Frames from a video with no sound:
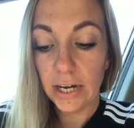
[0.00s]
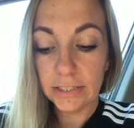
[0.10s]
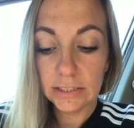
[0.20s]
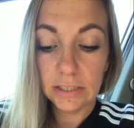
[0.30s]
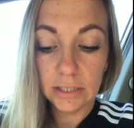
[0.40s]
I
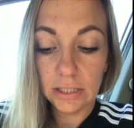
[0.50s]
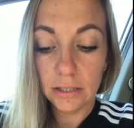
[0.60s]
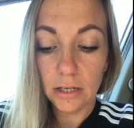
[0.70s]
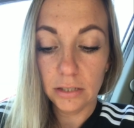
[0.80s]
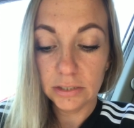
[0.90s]
didn't need
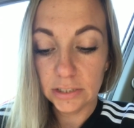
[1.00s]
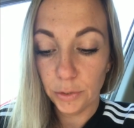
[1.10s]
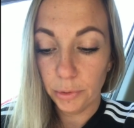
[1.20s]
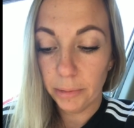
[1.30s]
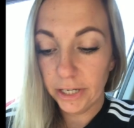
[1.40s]
the constant
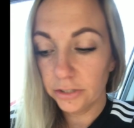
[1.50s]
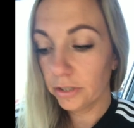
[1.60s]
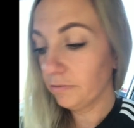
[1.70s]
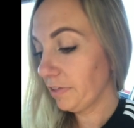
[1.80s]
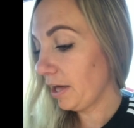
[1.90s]
reminder
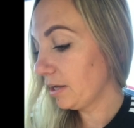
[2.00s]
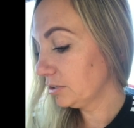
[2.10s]
of that.